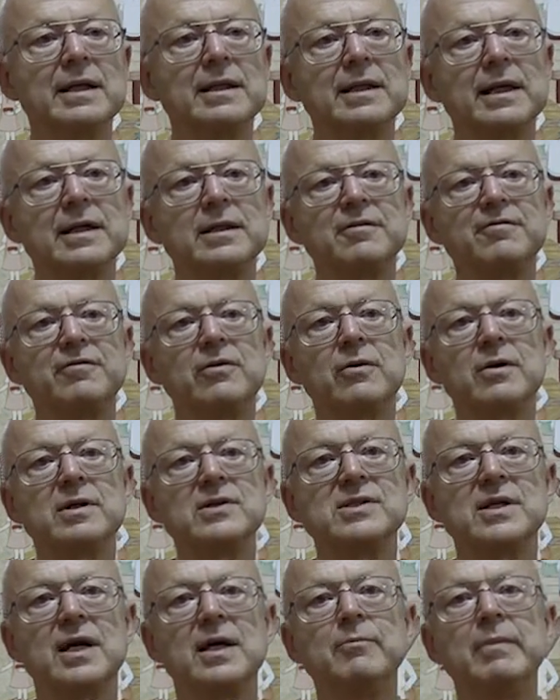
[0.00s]
I'd like to
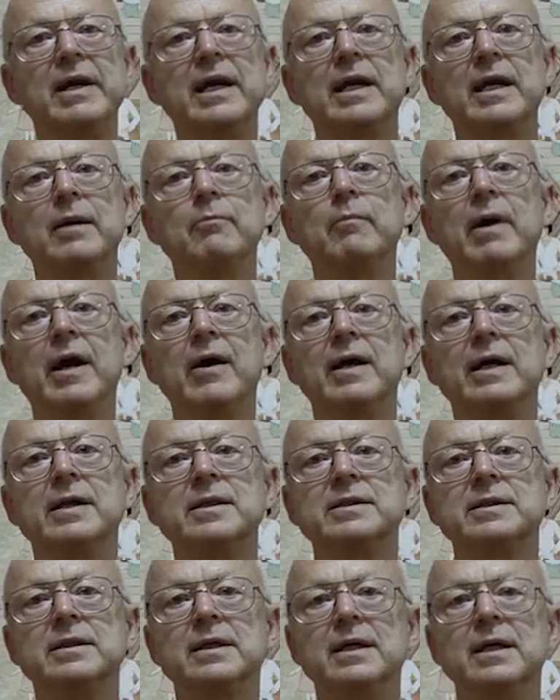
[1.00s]
focus on making
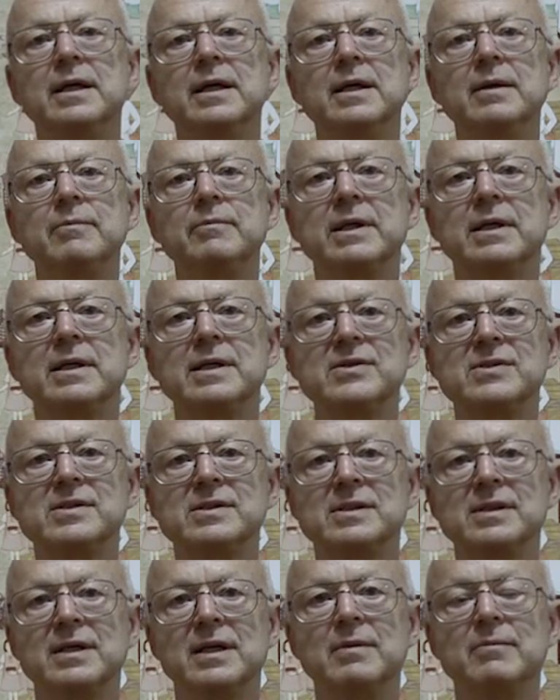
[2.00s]
merit,
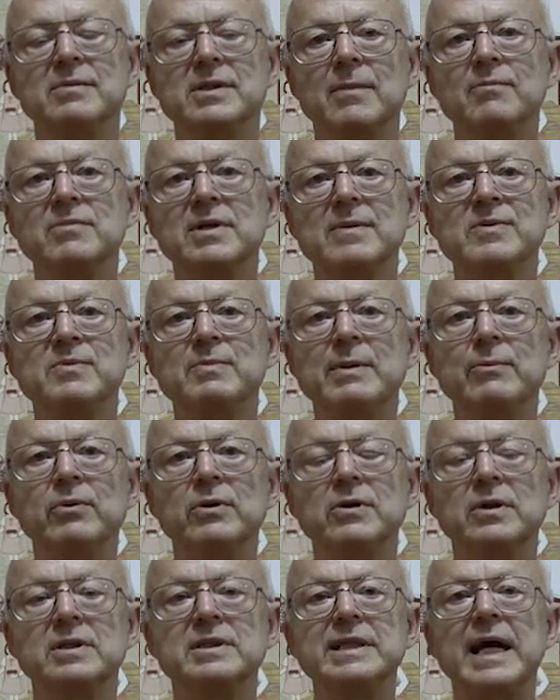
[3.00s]
because sometimes people
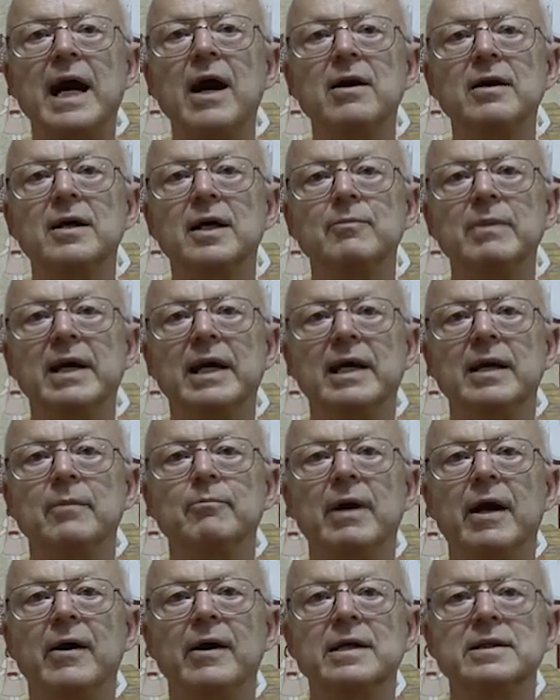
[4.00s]
look down on making
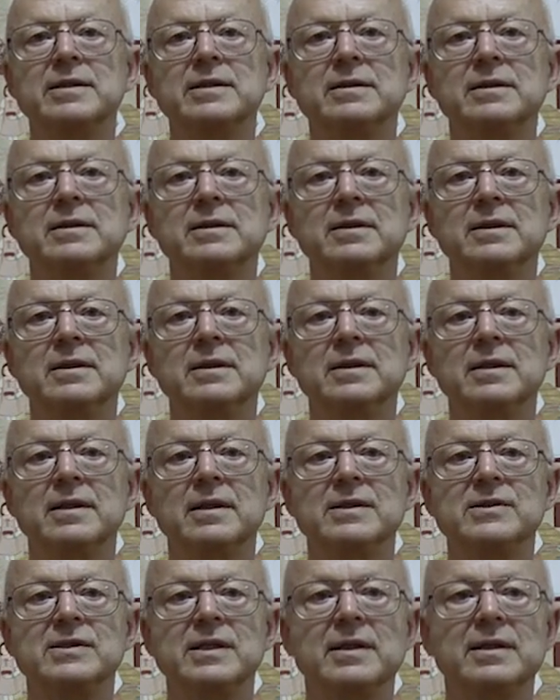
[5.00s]
merit.
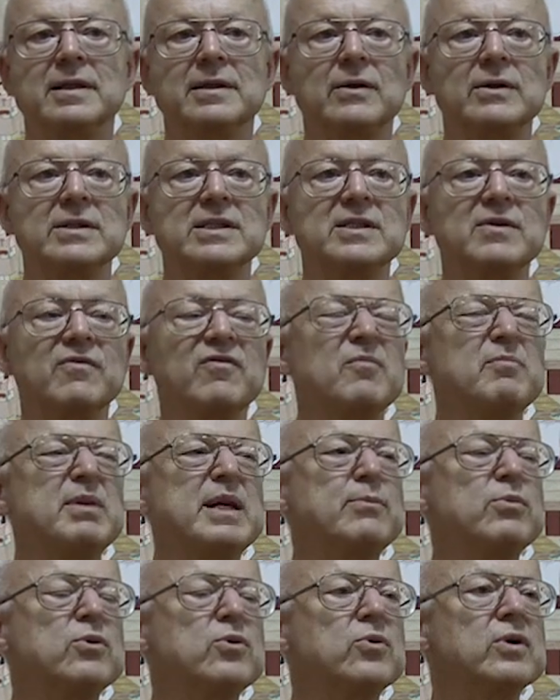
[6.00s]
They say that it's for
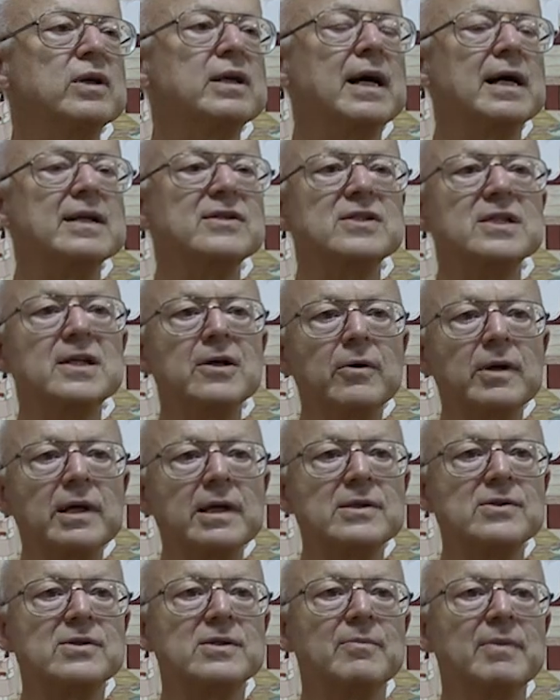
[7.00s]
people who are not
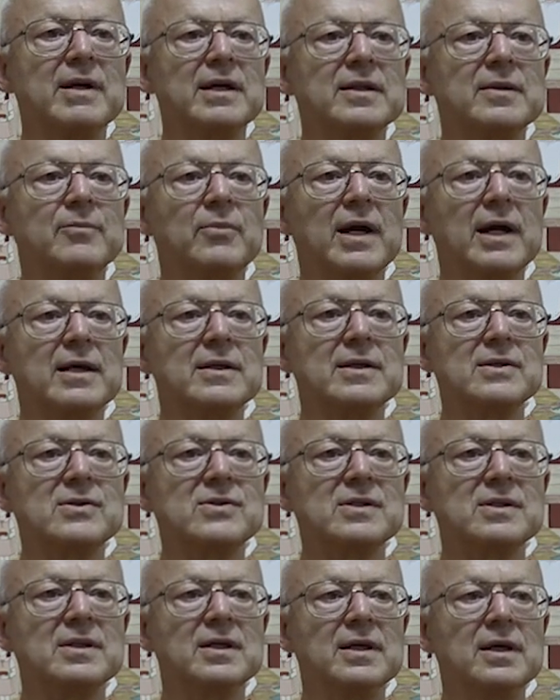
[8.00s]
serious about the
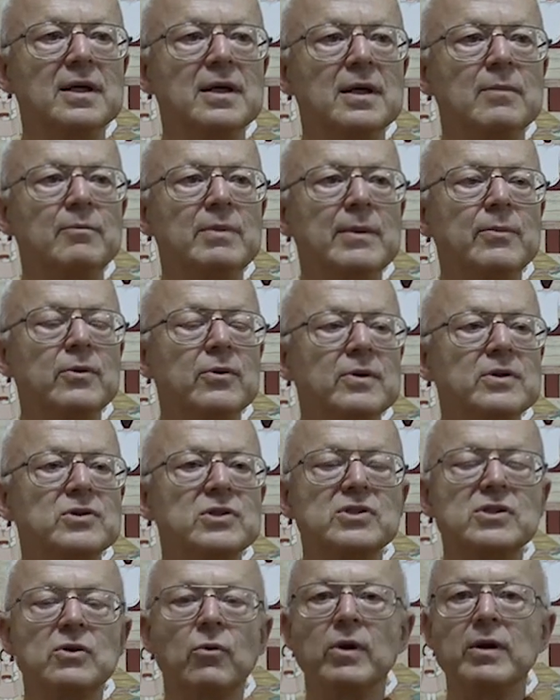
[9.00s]
practice, people who are
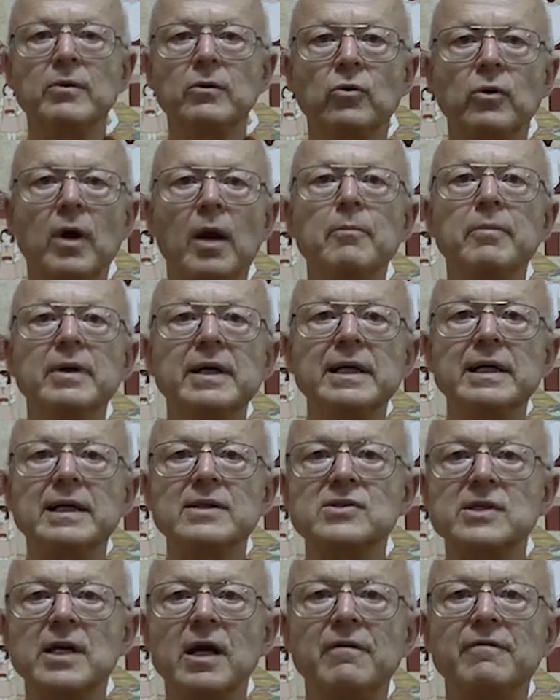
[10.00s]
just grubby
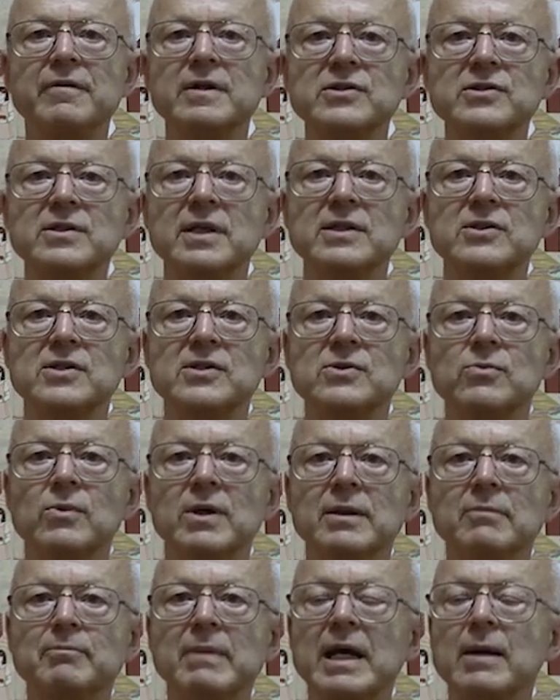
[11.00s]
and selfish. They just
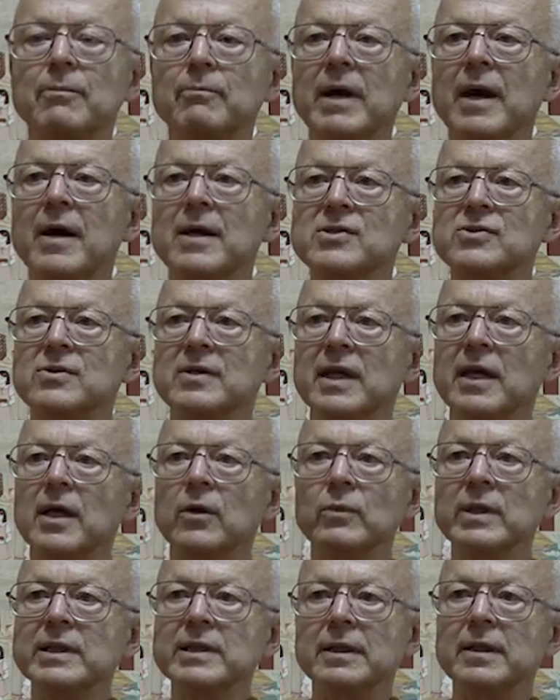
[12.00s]
want to make merit so they
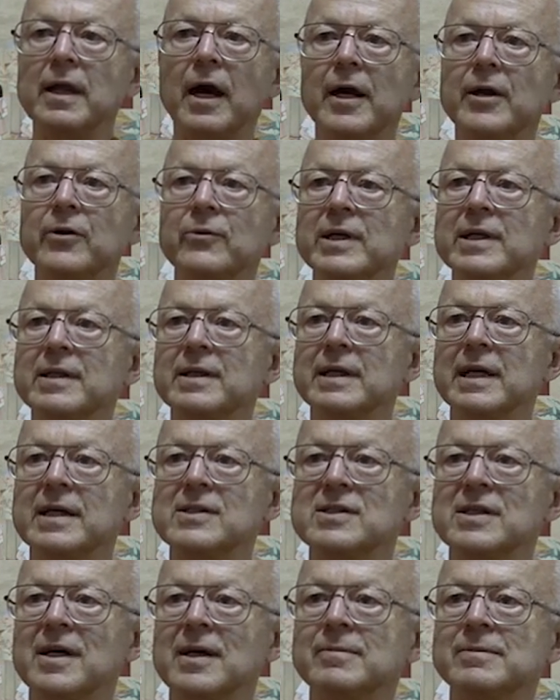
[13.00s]
can win the lottery the
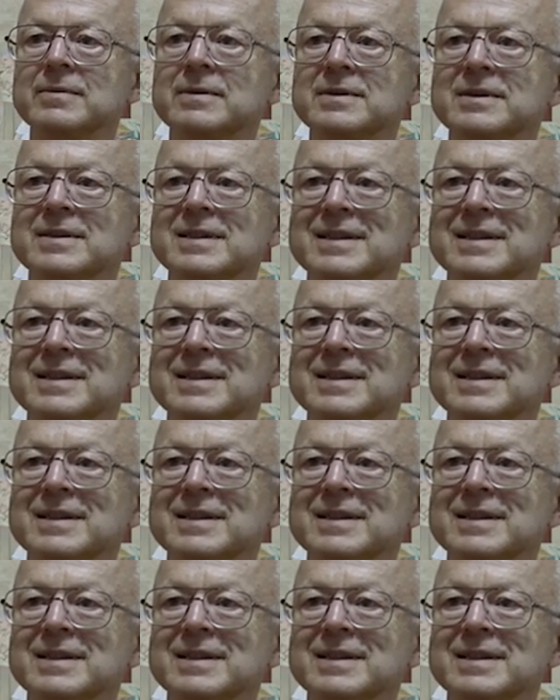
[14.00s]
next time.